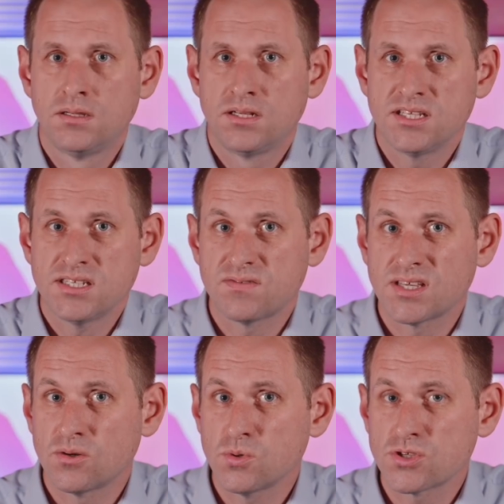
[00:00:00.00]
Let's see if
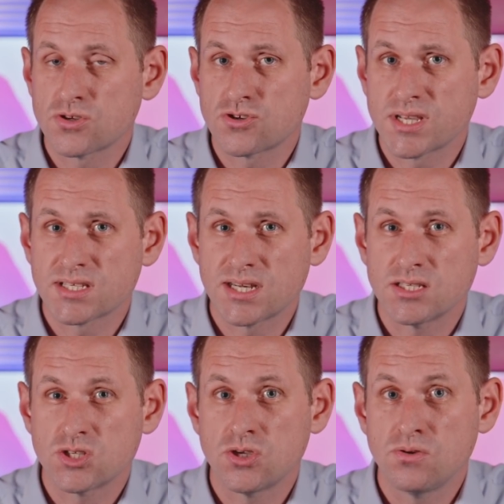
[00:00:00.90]
that also
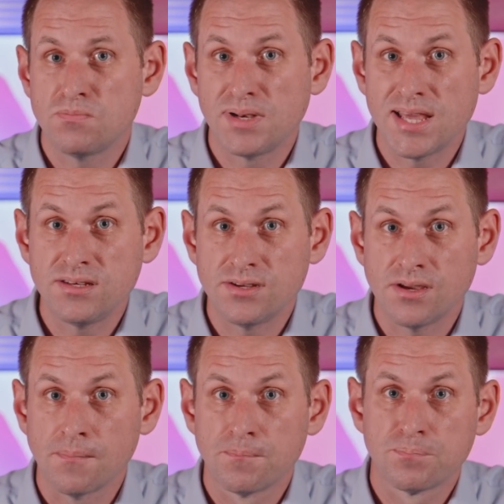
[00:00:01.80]
translates to Blender.